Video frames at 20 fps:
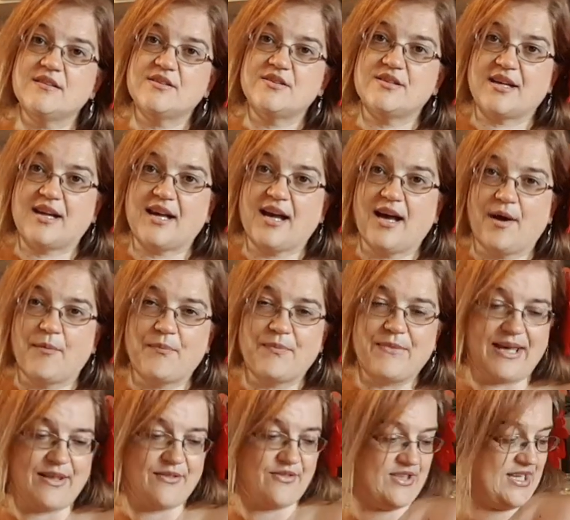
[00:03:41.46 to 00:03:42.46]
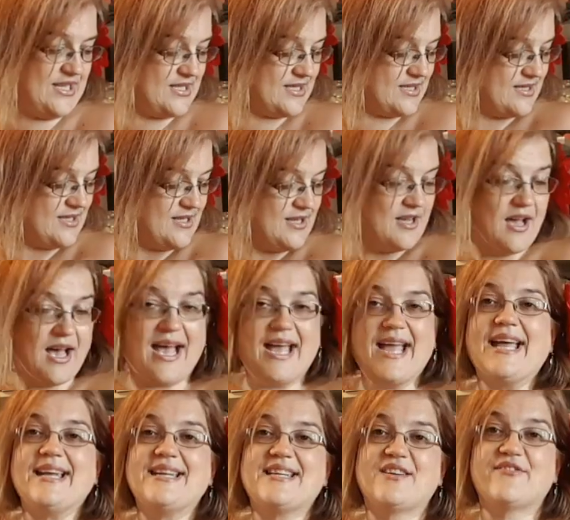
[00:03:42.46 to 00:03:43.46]
to come. Now this I
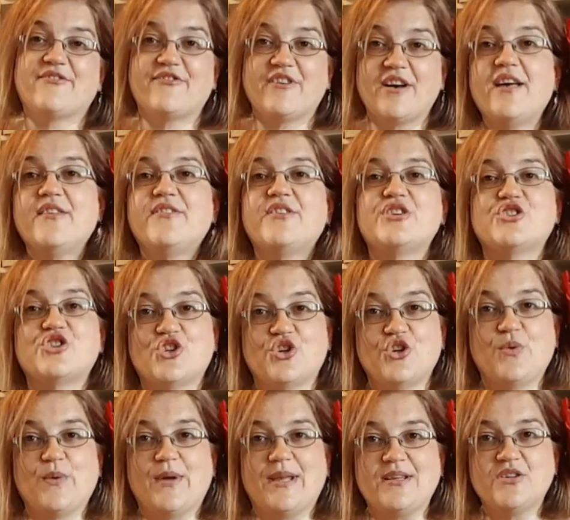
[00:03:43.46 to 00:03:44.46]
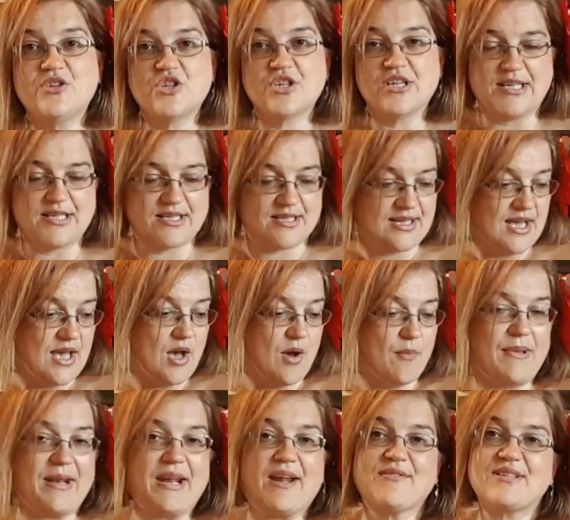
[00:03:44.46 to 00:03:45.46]
added a further 2 inches,
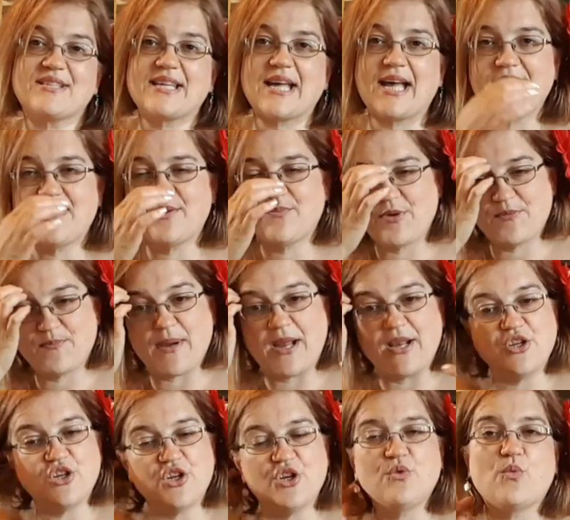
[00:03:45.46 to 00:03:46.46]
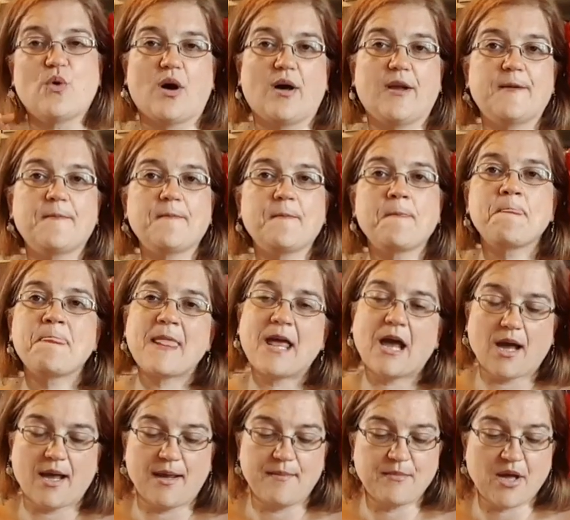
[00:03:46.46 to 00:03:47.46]
but I've decided with my new one
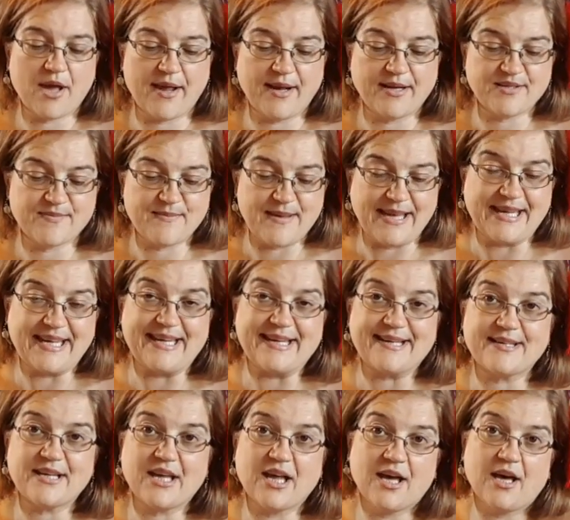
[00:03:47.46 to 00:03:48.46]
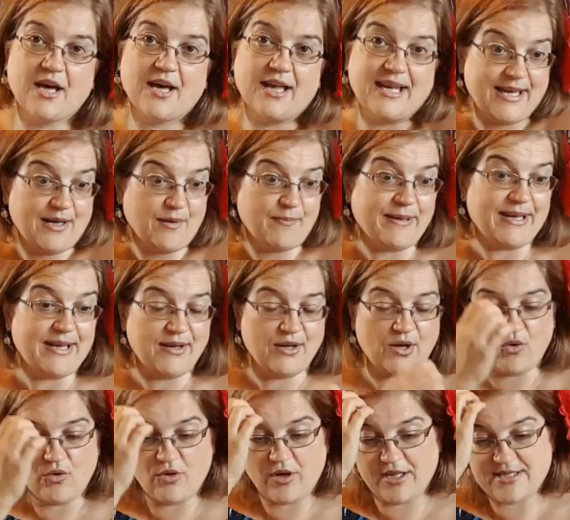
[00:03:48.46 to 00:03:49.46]
I'm going to make it a little bit
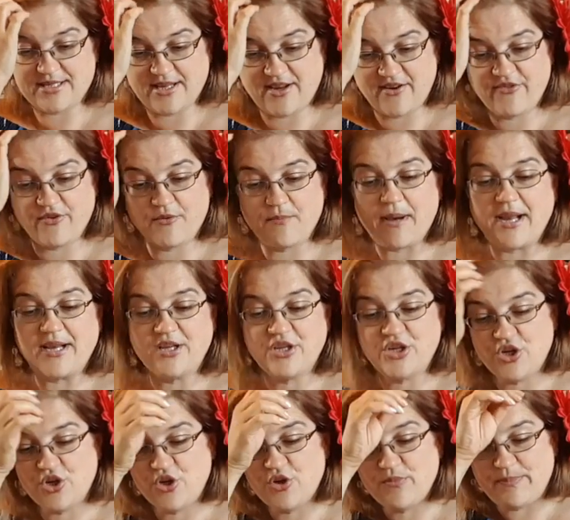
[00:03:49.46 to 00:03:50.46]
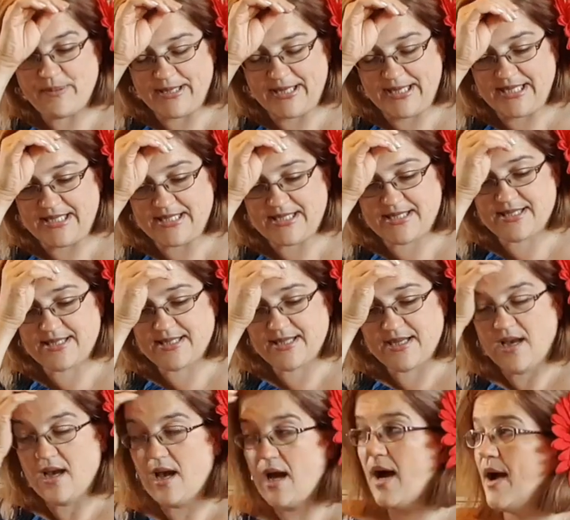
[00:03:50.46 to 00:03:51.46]
longer. So for my new piece
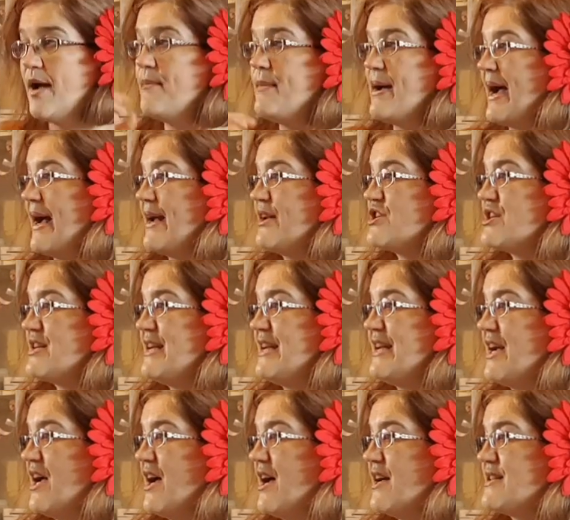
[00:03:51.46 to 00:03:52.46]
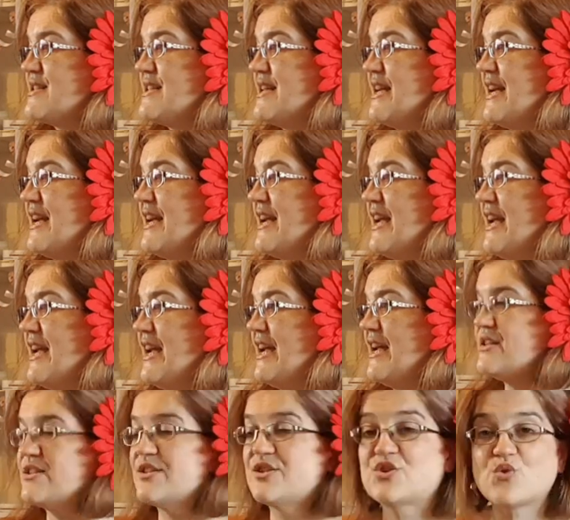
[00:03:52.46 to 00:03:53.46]
I'm actually cutting
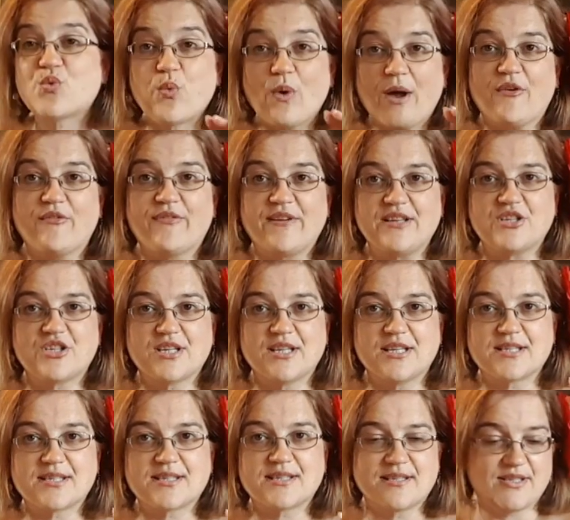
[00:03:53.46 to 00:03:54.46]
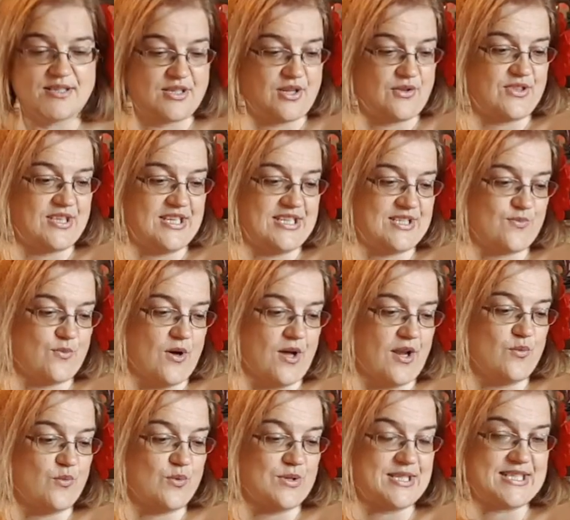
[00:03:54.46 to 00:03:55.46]
it 12 inches. So this
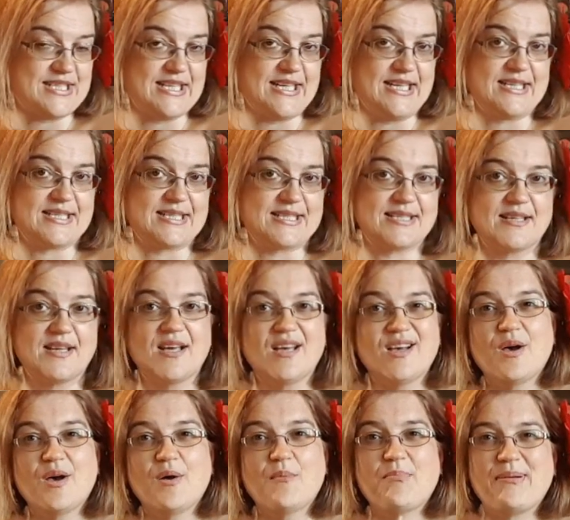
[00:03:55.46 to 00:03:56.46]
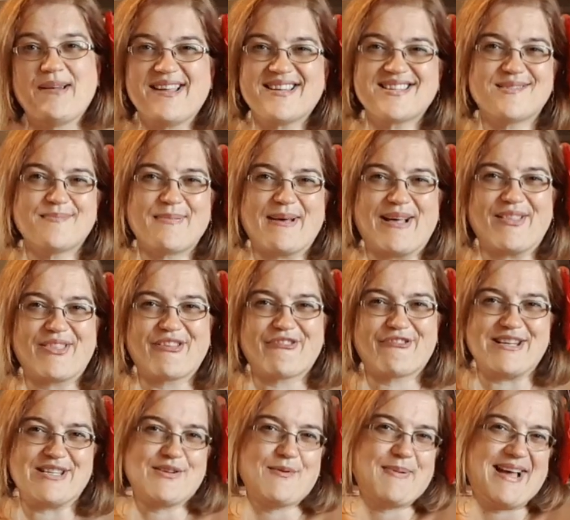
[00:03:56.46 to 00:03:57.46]
one was 6 plus about
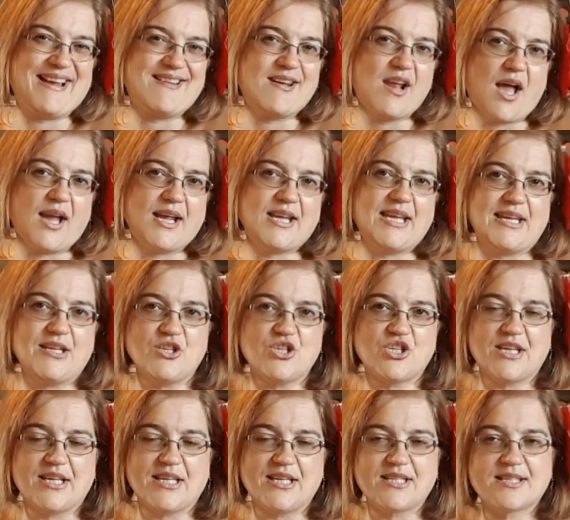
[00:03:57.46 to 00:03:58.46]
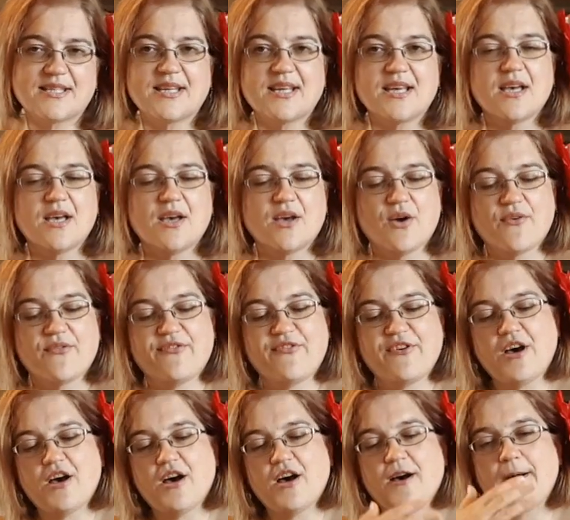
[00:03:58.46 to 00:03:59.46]
3, so about 9 inches.
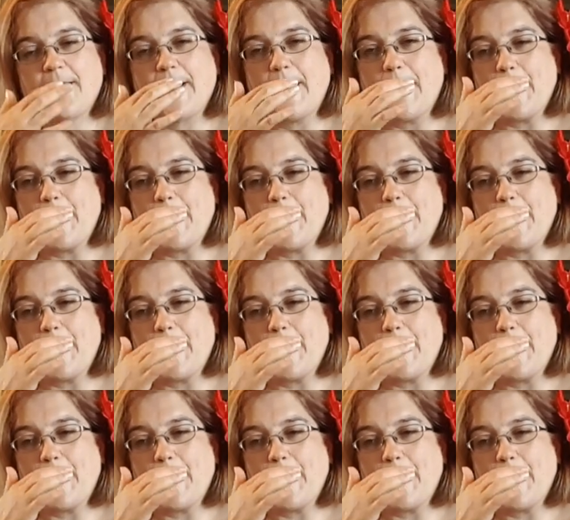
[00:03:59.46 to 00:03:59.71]
For